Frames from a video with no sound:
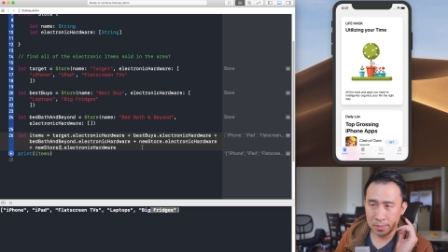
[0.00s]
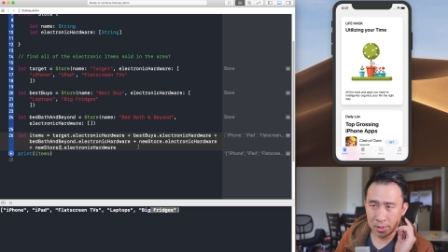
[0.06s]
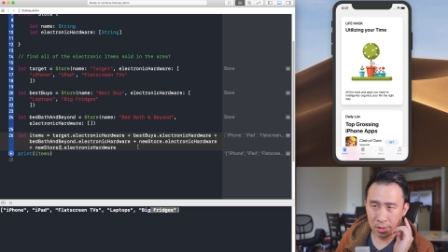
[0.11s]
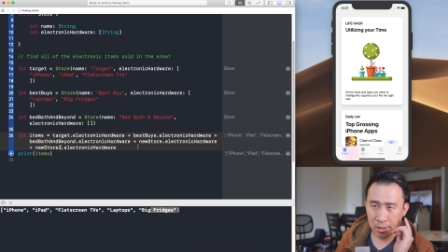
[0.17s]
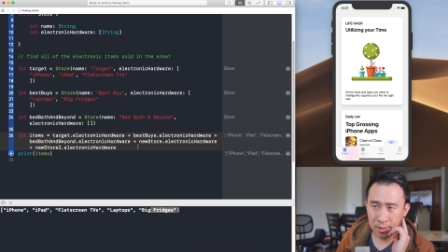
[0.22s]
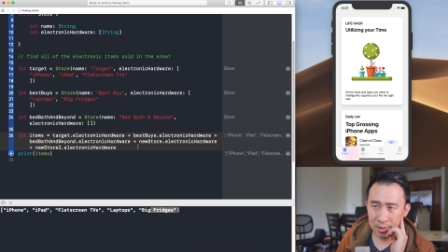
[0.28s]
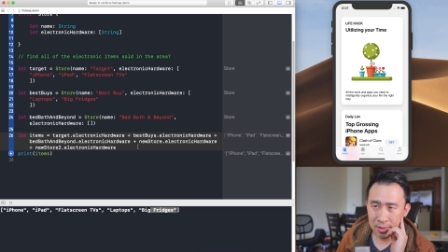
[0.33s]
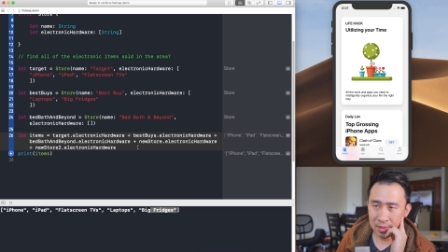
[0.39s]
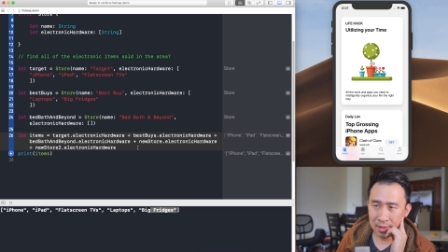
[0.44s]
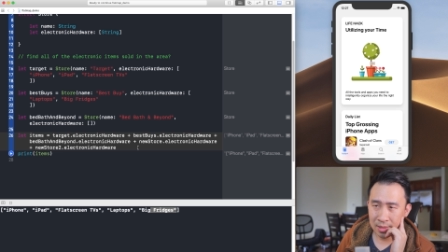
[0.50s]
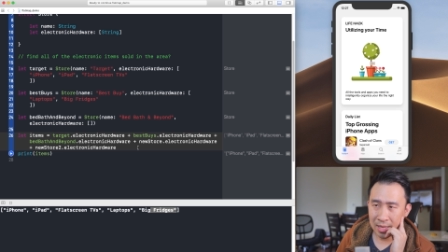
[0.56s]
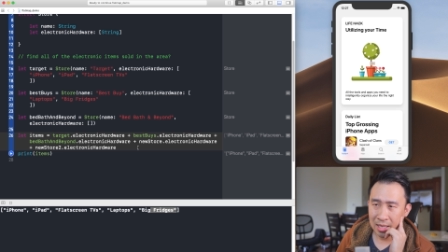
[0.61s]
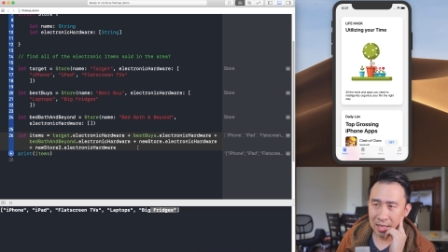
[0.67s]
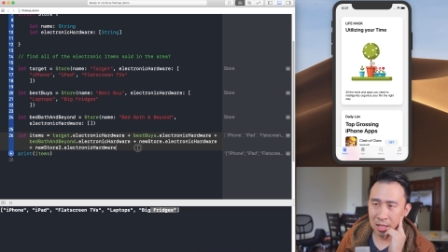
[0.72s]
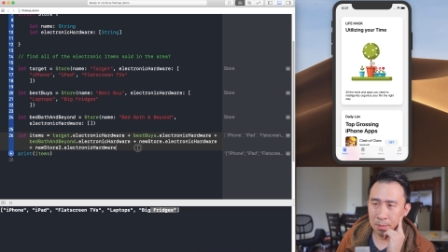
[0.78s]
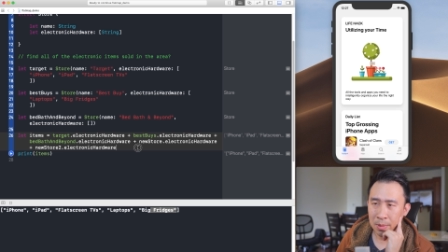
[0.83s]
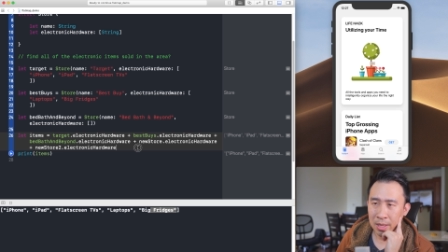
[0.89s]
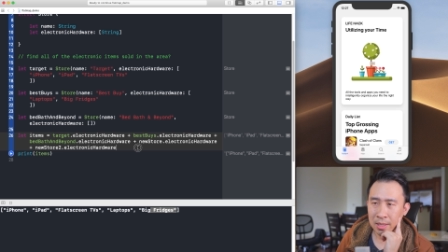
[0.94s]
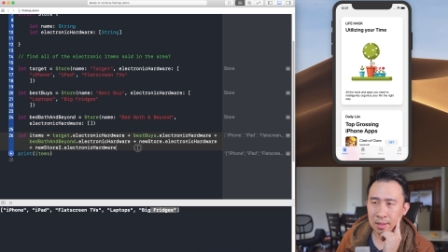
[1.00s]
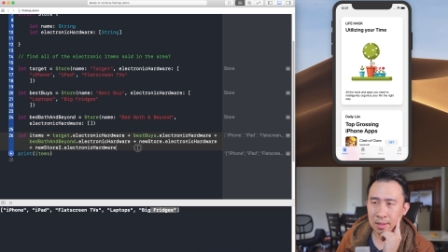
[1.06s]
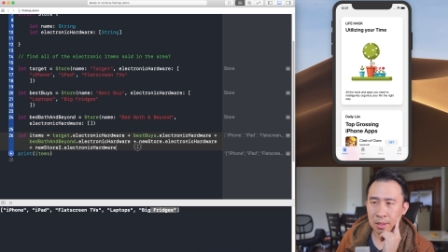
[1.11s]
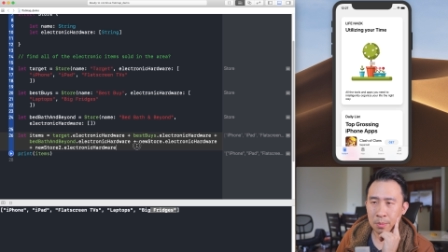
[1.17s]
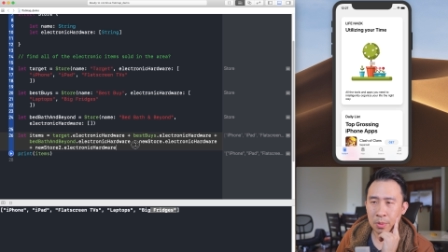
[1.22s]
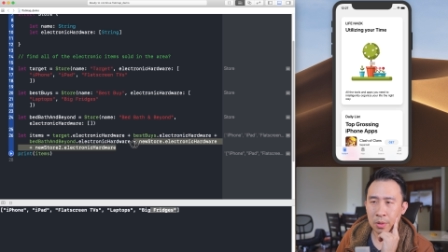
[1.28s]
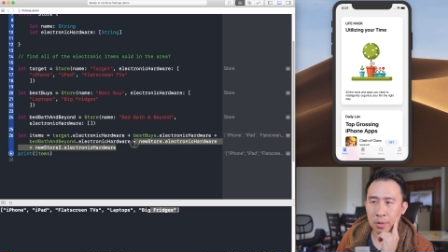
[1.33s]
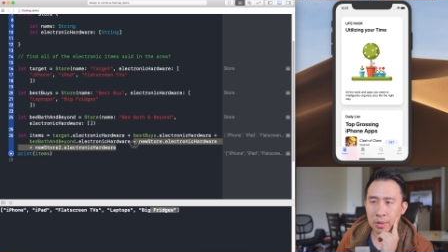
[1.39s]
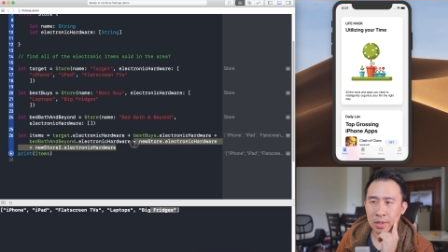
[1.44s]
So this is not the best
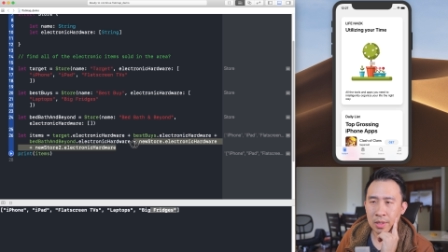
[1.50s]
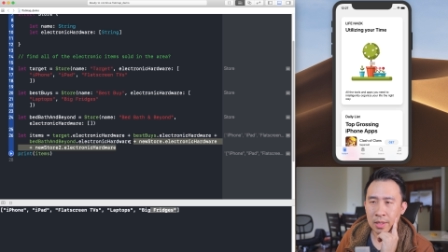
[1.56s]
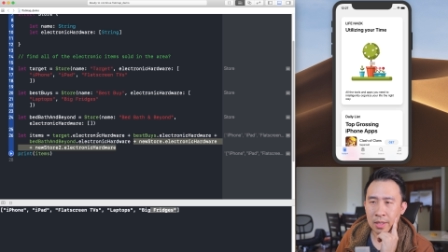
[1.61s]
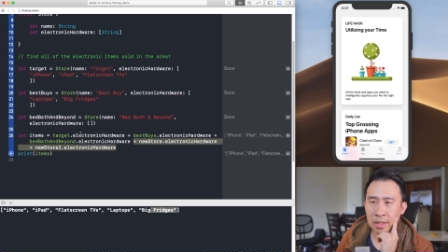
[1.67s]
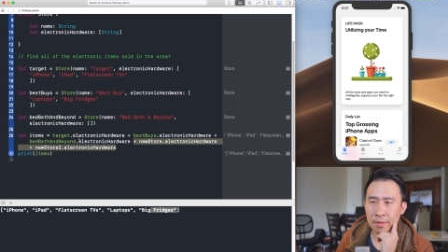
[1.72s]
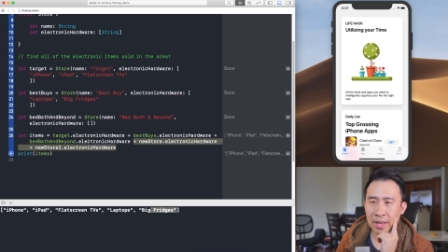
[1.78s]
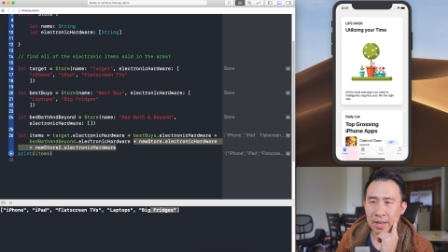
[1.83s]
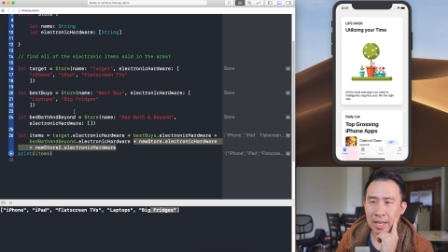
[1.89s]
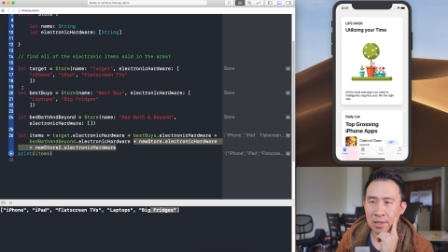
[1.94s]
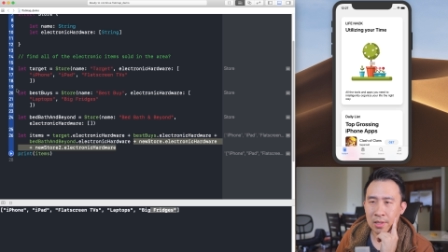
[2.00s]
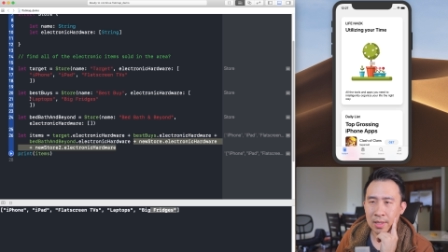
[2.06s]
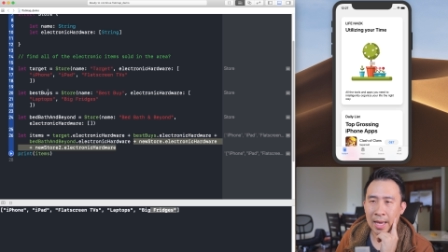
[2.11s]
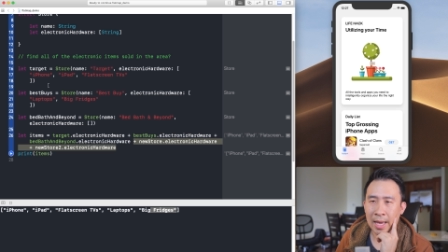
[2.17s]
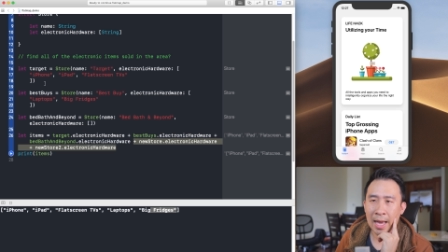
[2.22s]
approach of actually